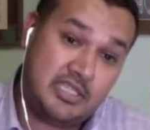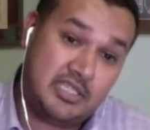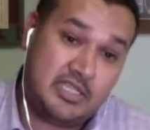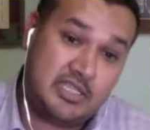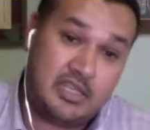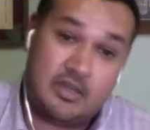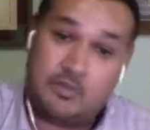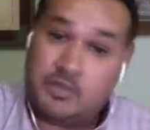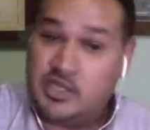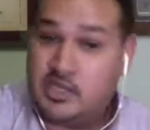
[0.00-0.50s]
It's
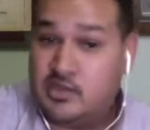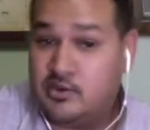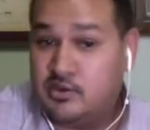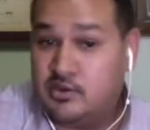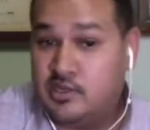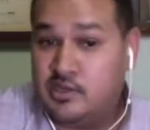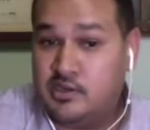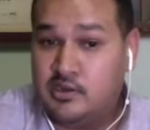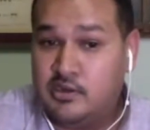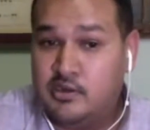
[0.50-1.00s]
going to be here
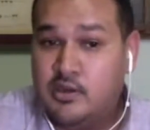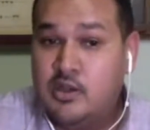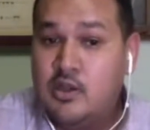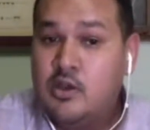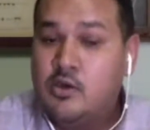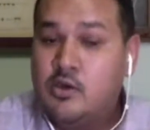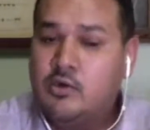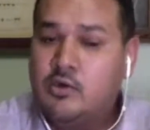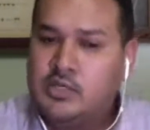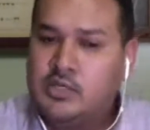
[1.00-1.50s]
and here,
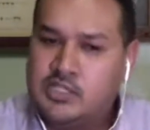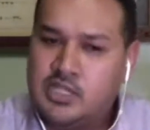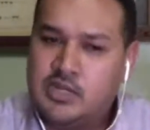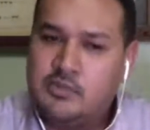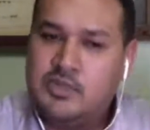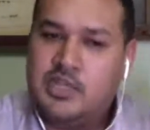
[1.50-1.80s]
or it's going to